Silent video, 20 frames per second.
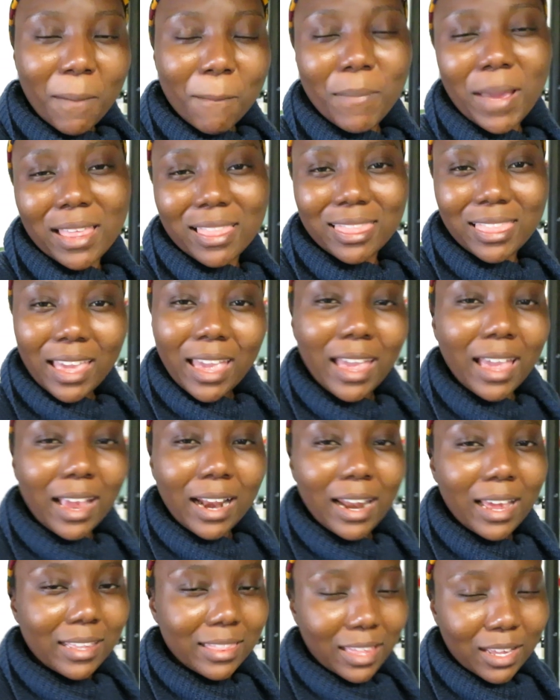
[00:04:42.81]
my
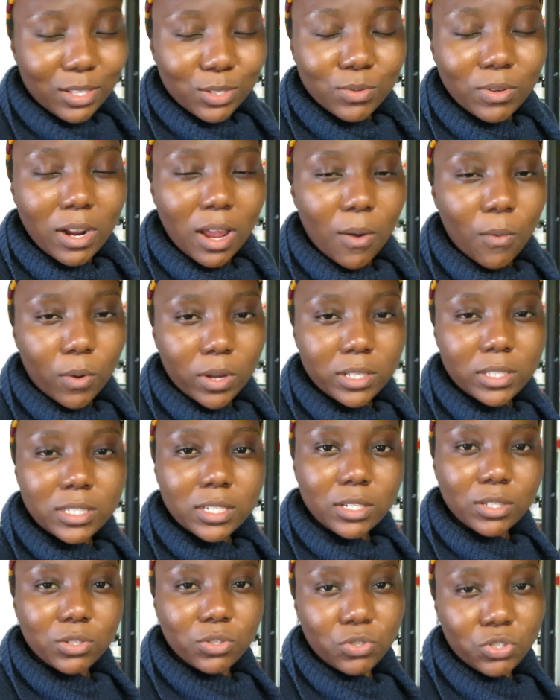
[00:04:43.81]
thing, like that's what I
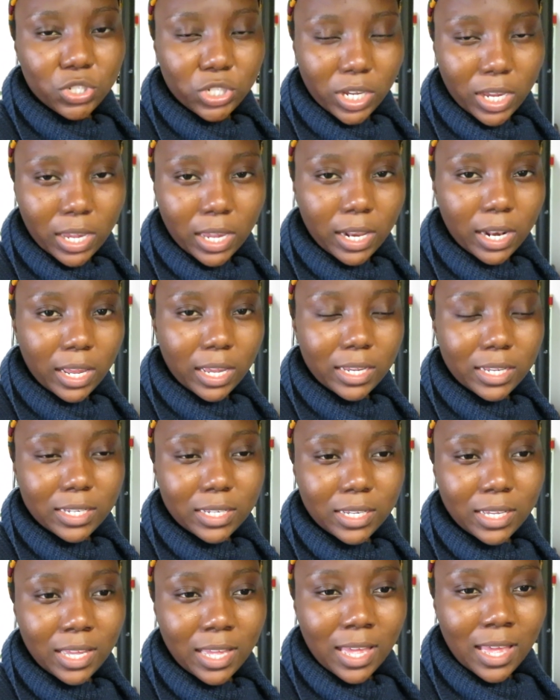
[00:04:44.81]
wanted to share. Like,